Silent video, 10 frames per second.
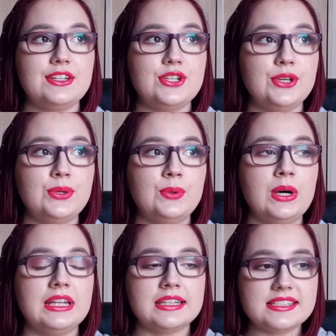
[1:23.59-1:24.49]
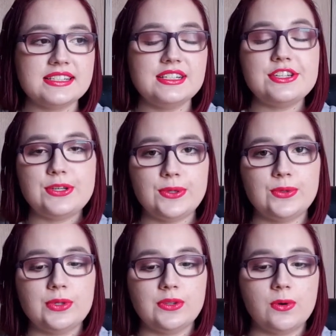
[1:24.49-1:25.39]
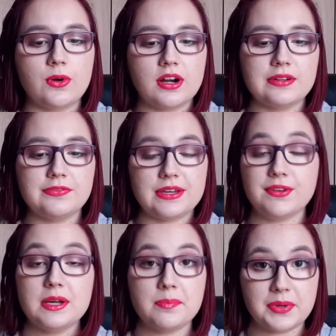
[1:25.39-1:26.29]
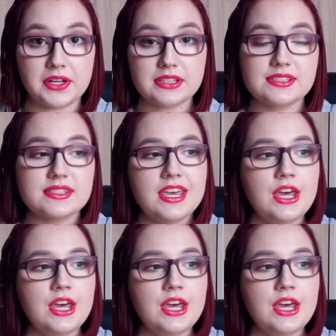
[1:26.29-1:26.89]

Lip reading: to listen to your favorite books.